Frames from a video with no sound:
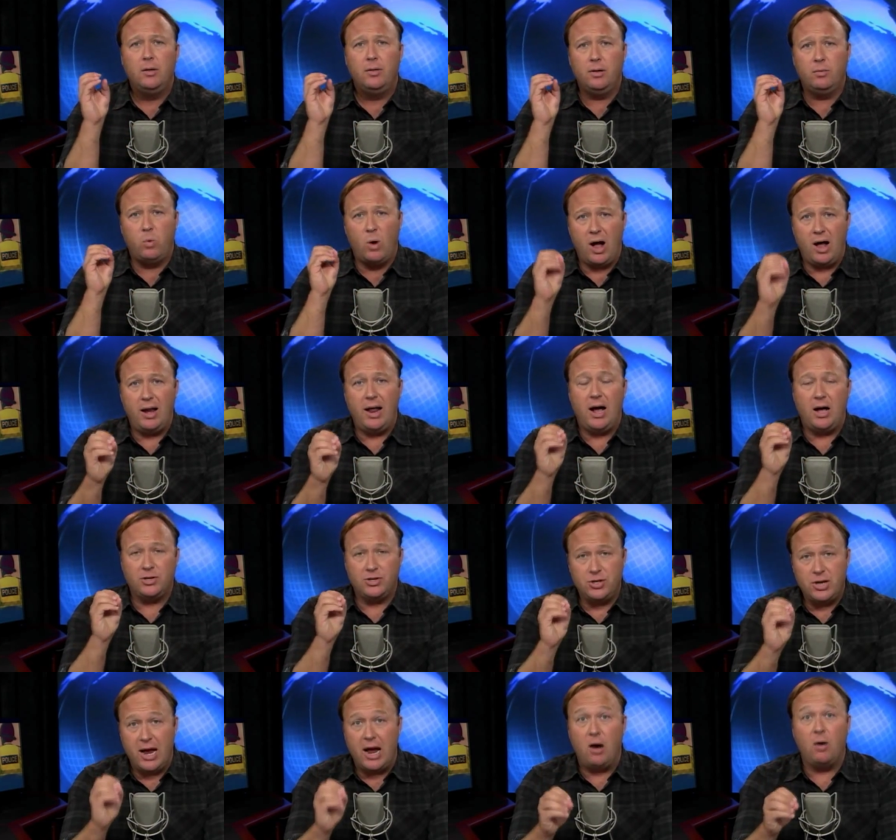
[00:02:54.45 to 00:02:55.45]
the White
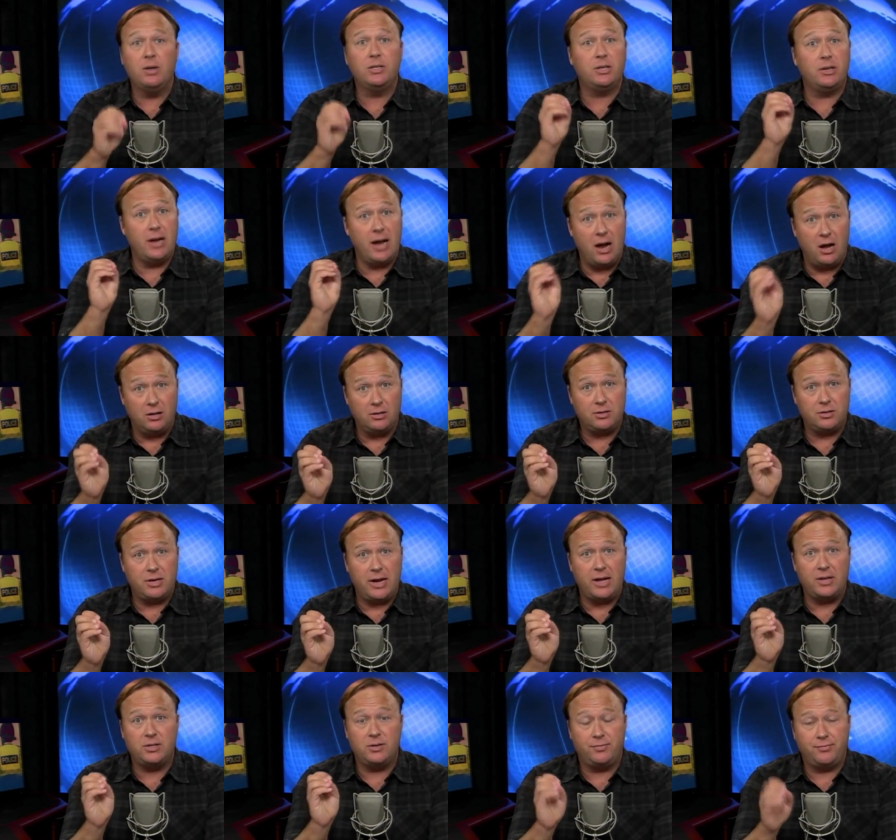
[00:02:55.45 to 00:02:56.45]
House now has announced,
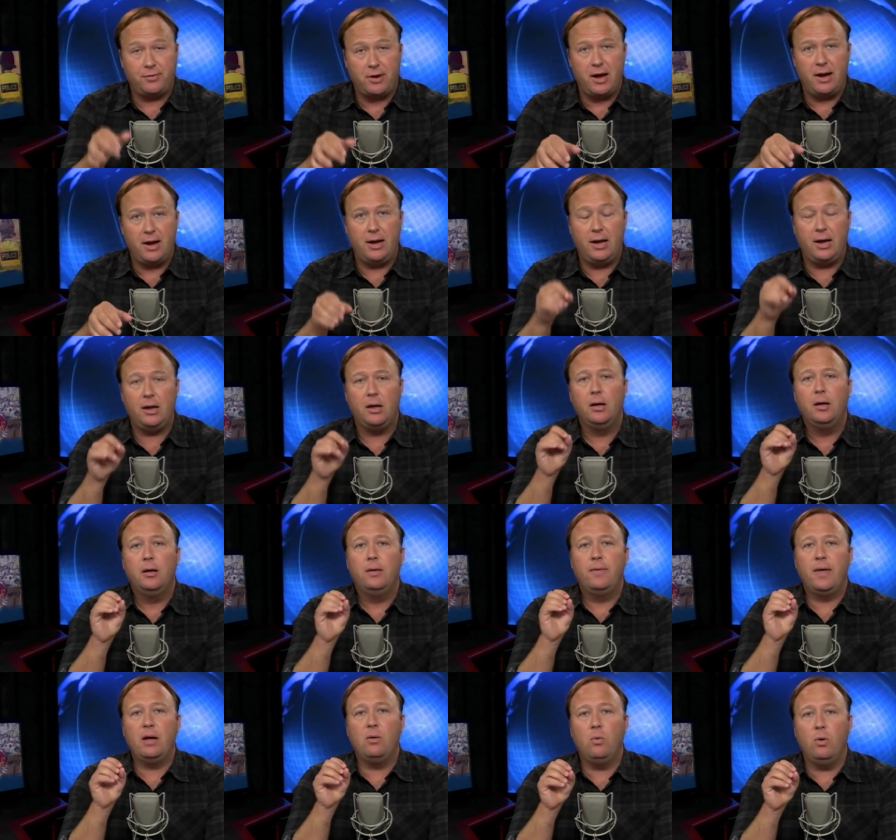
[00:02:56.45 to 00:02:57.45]
as of Friday,
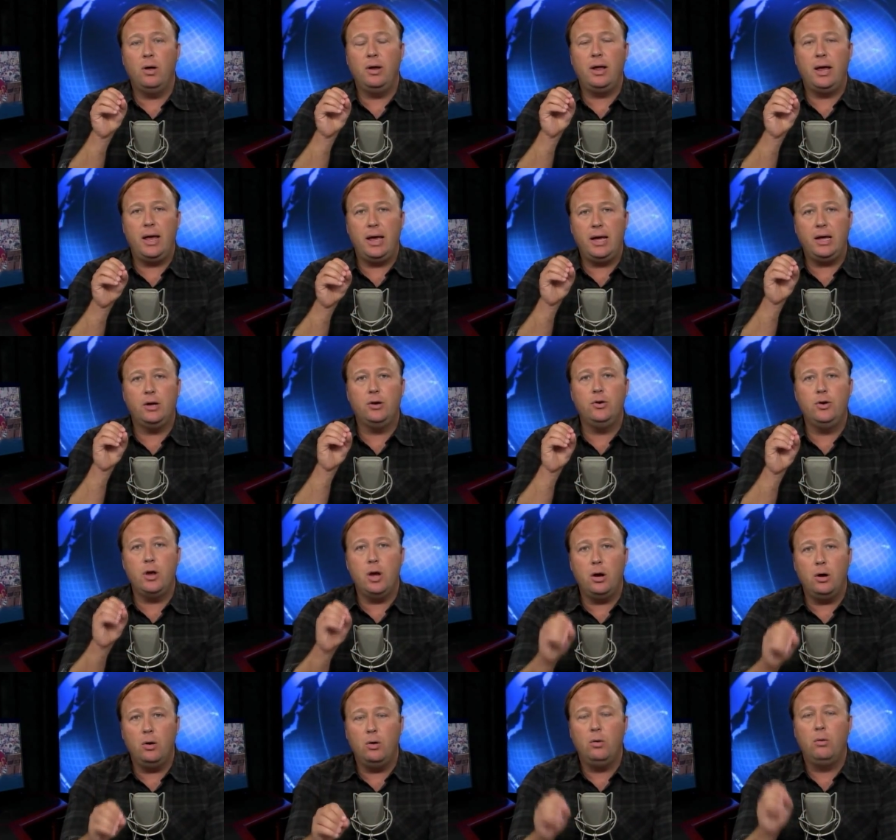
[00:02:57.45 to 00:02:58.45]
they want a
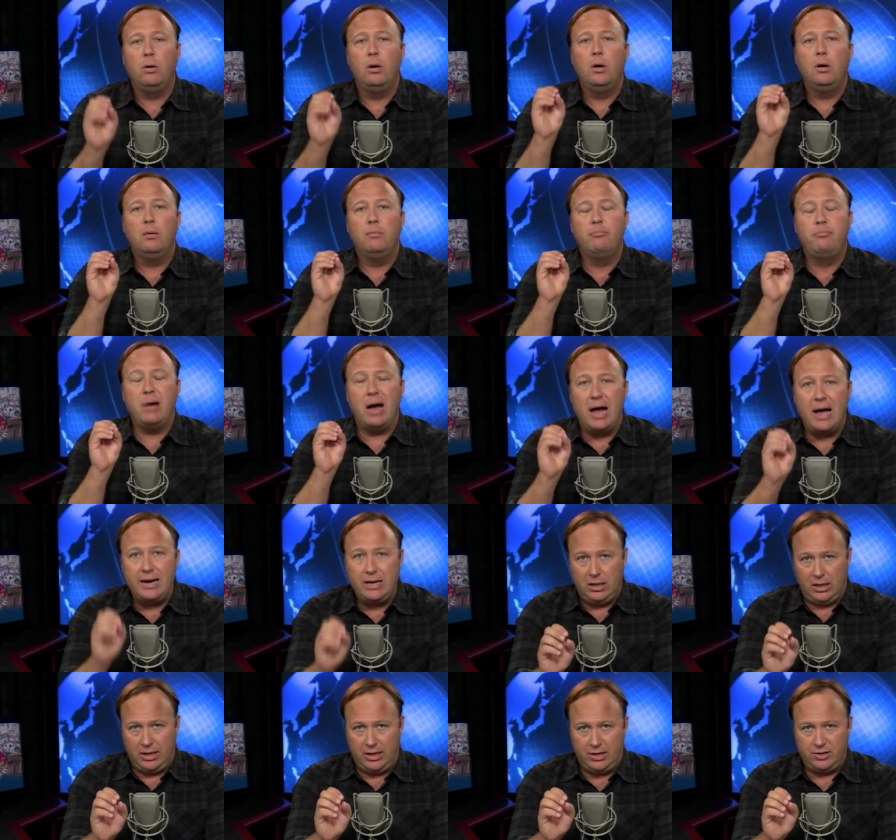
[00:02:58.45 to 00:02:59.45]
no-buy
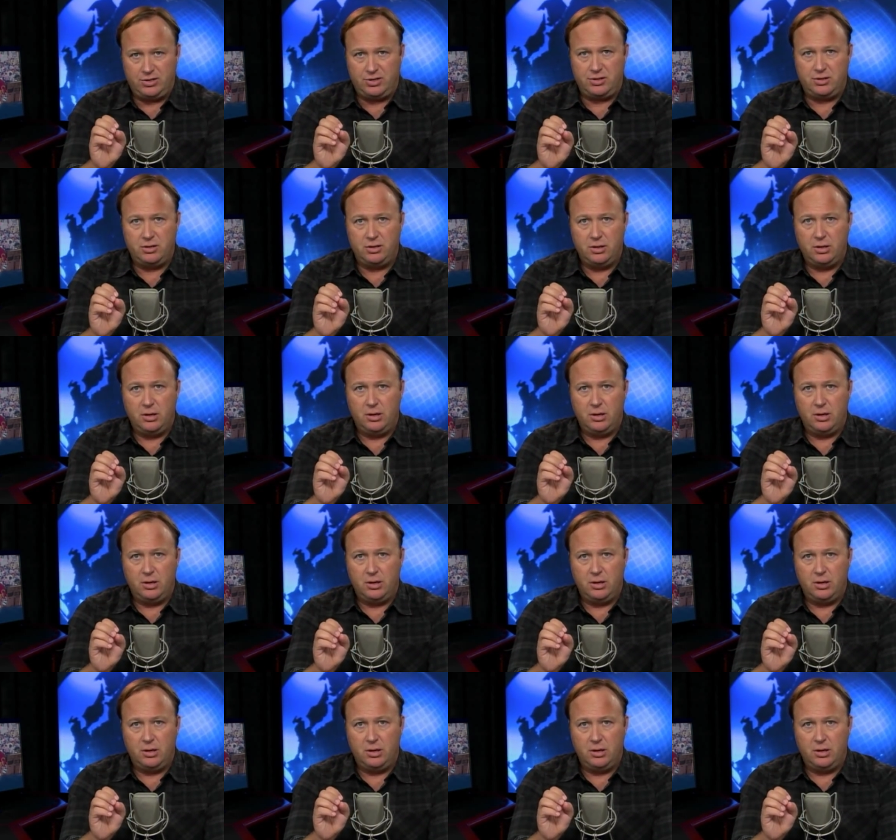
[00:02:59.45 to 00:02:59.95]
list